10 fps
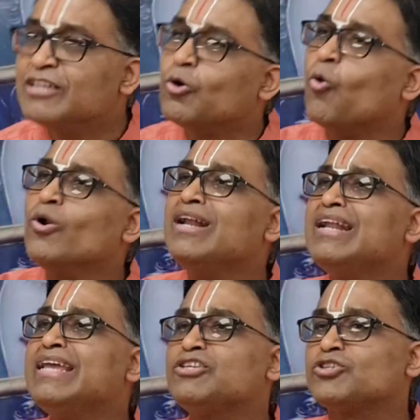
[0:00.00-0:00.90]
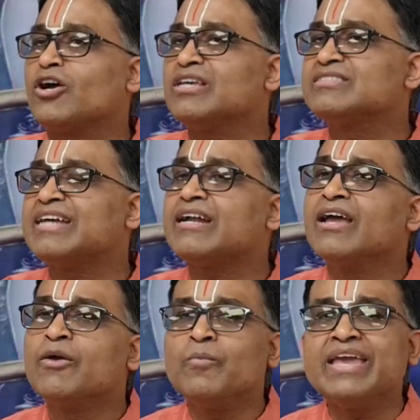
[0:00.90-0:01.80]
the only choice
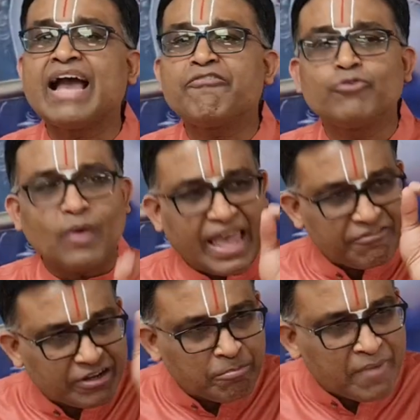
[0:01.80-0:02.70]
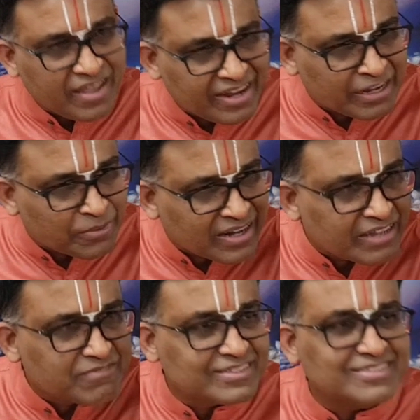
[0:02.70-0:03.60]
that we have to ever make in our
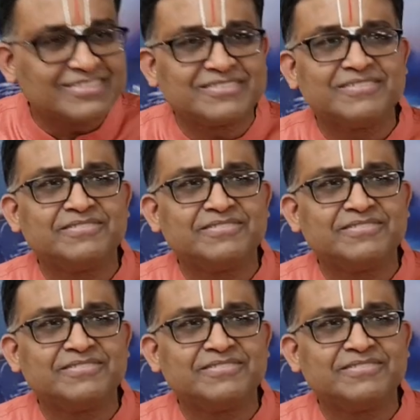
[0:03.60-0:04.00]
lives.